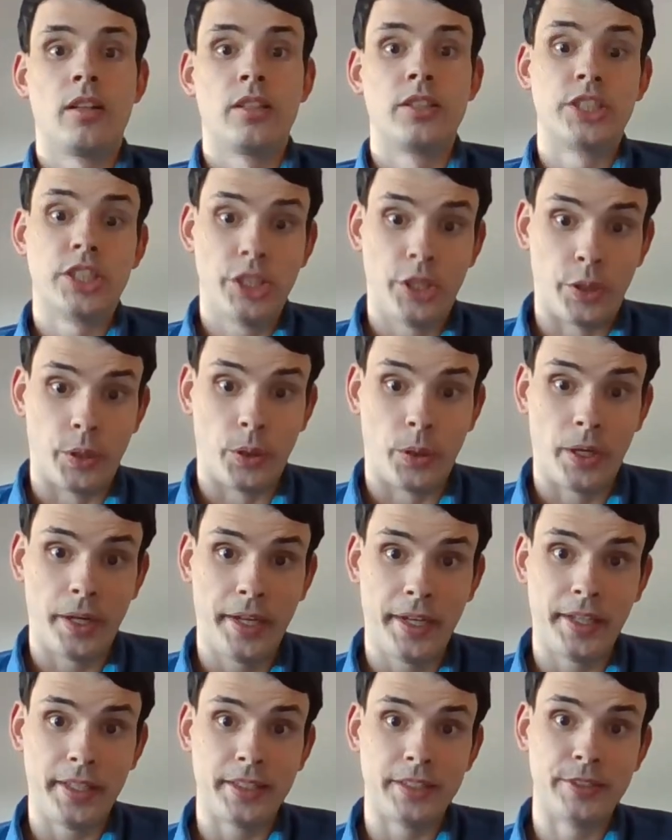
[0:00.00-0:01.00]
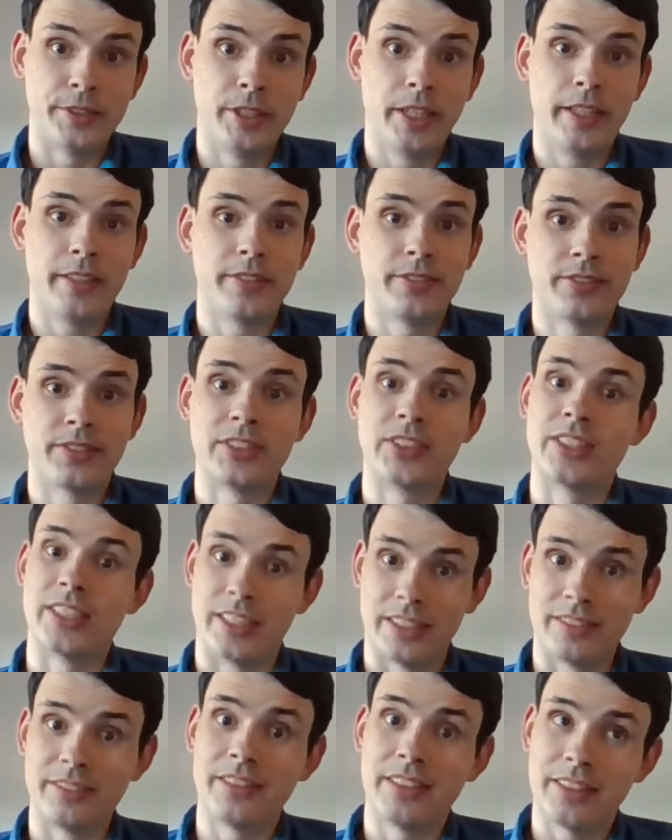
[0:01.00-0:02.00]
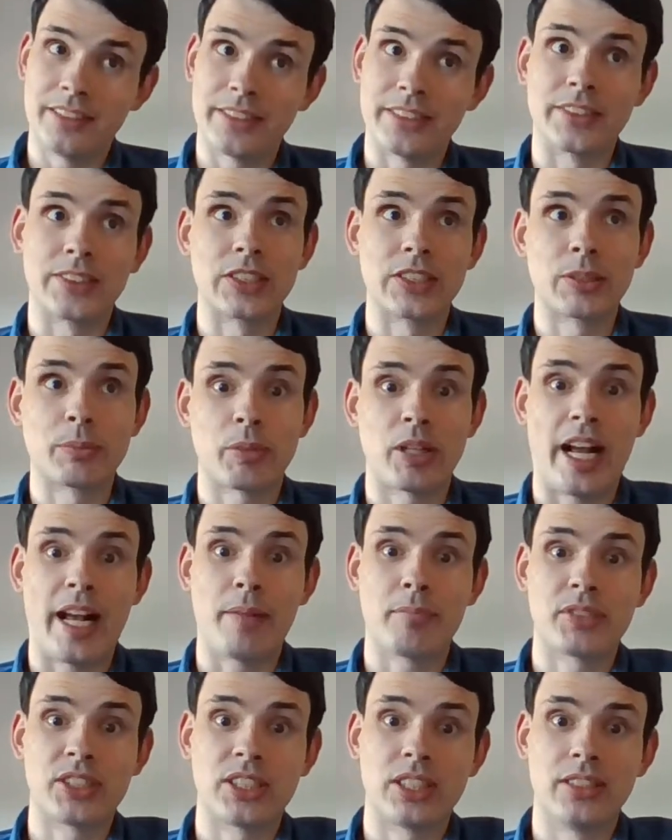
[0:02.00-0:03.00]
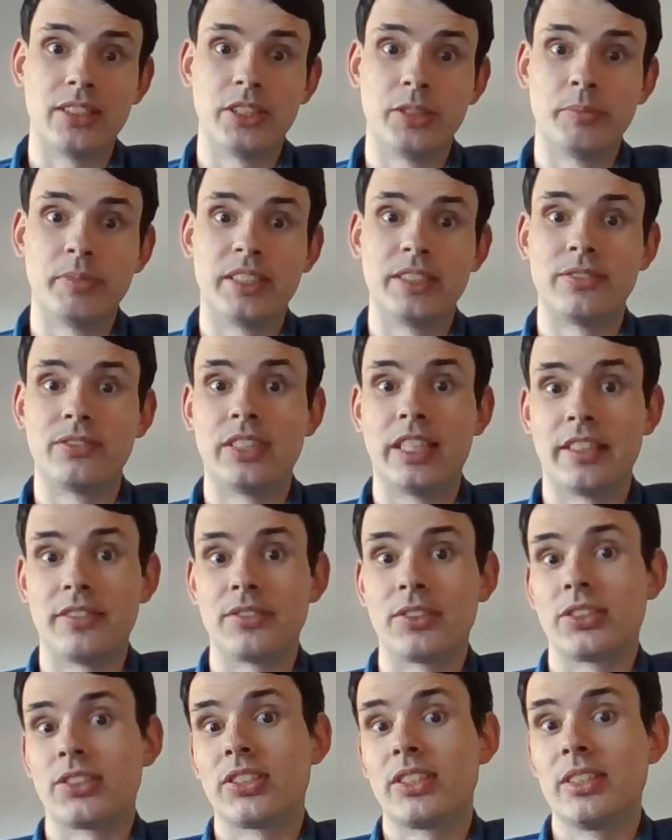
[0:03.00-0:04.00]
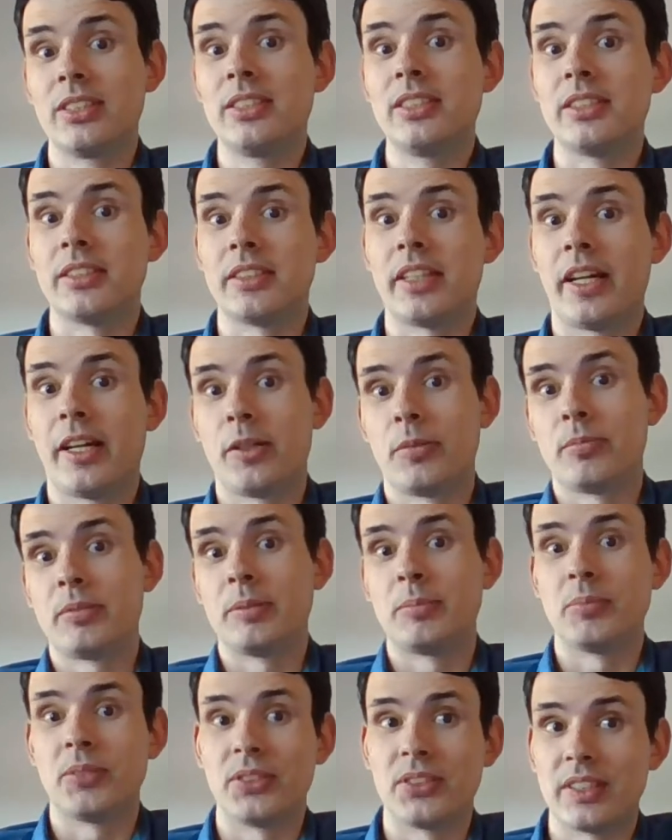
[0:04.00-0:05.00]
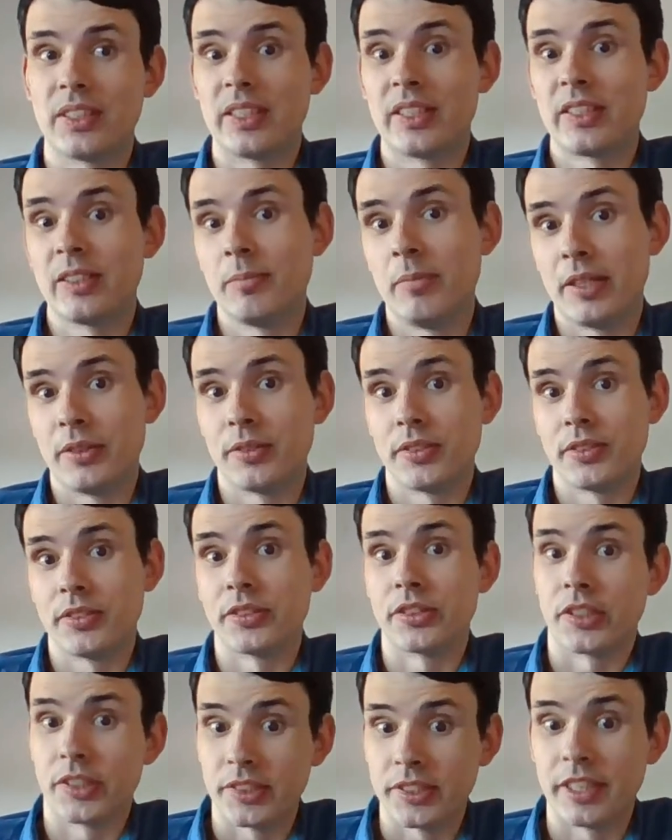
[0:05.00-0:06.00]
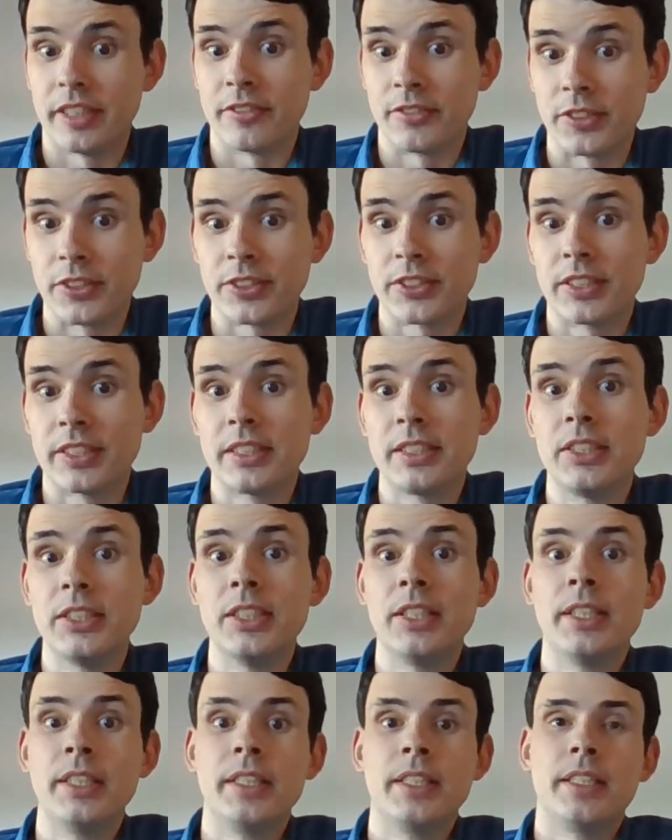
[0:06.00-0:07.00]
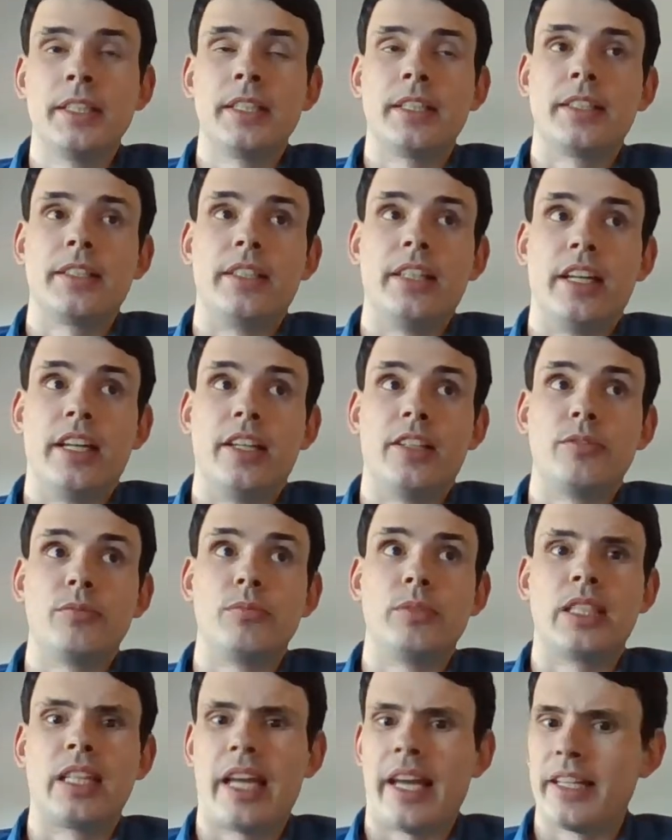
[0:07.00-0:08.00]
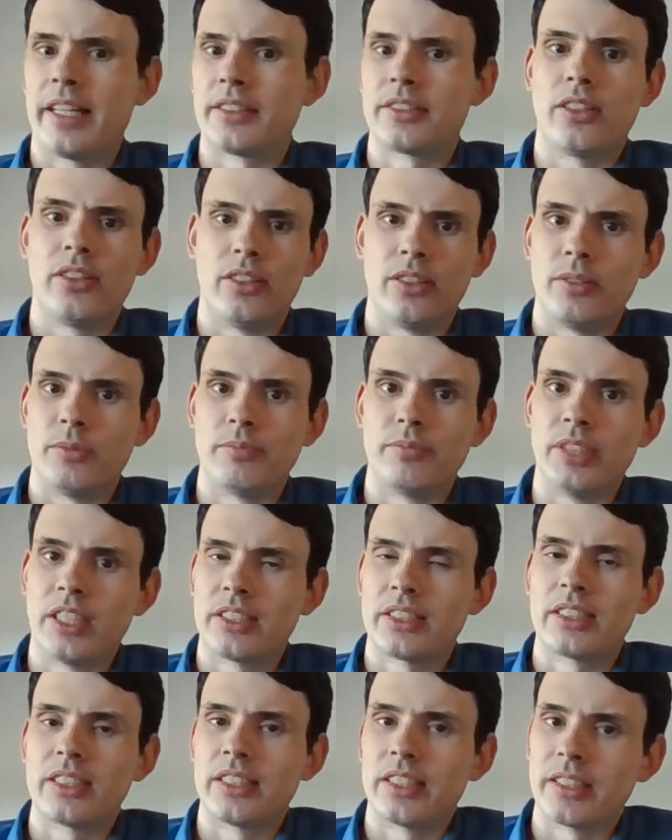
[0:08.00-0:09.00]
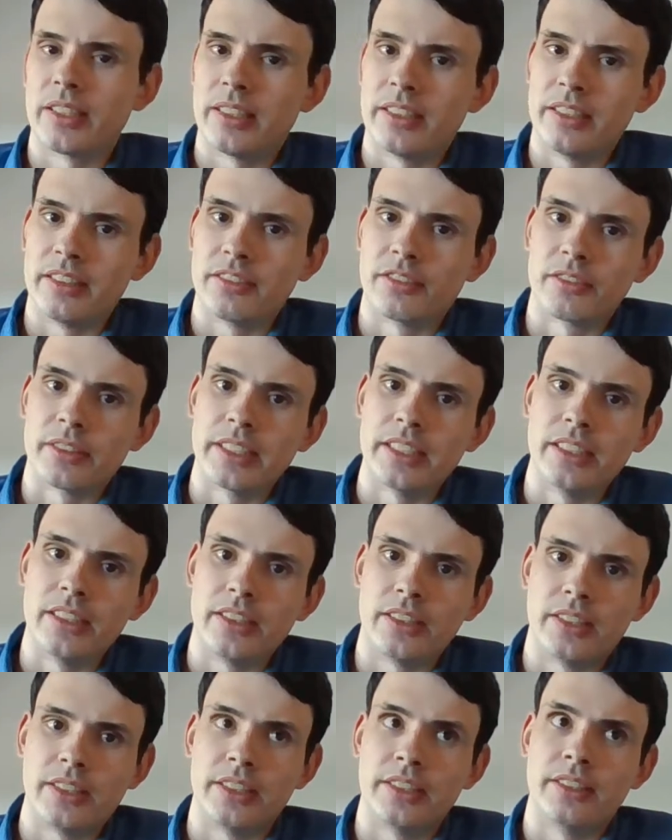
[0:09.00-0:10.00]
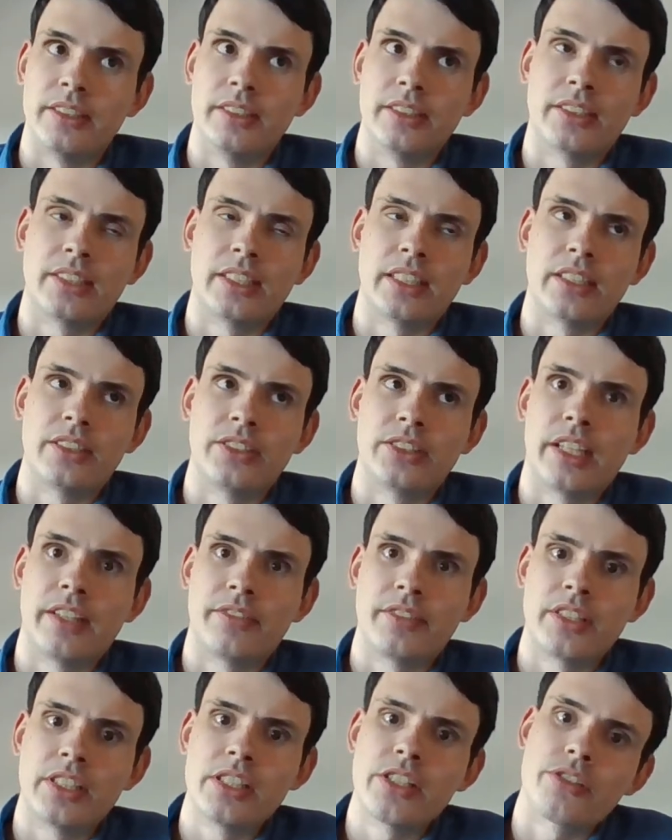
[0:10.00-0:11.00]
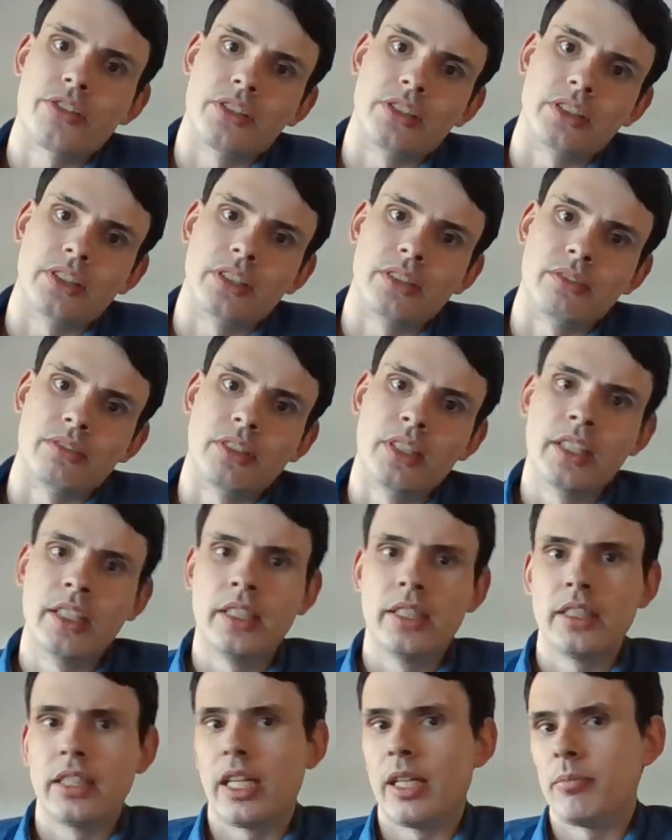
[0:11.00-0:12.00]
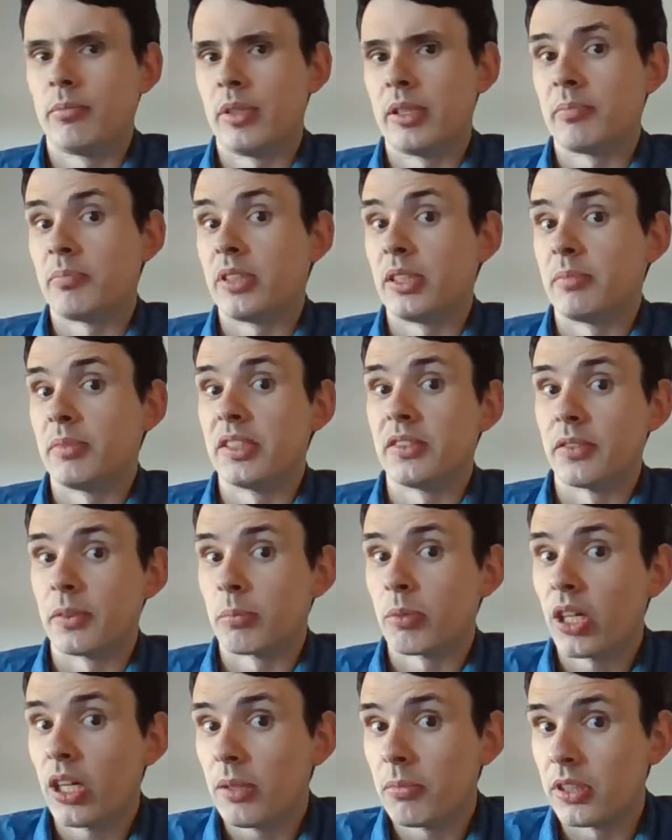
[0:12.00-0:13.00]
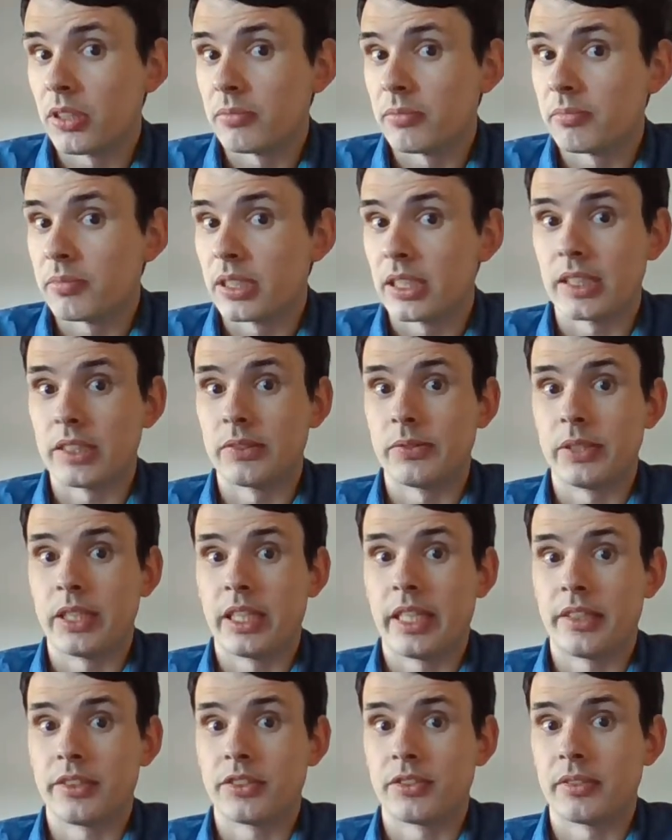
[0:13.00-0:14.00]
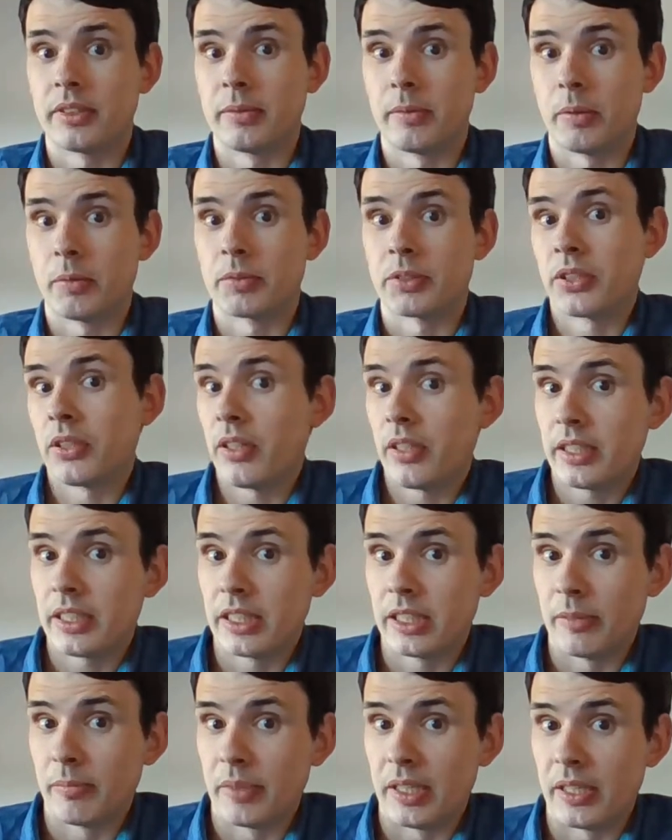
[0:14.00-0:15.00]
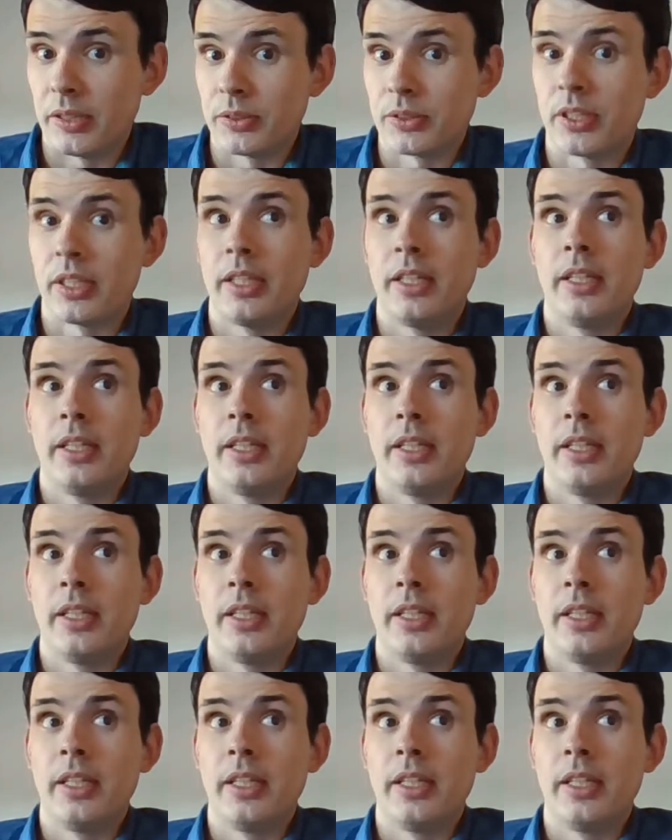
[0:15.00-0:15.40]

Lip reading: So, you have seen that there's perhaps a little bit of diversity in how people think about neurodiversity, that we can't all necessarily agree on a single definition, and that might be a bit of a problem because if we can't agree what we're talking about,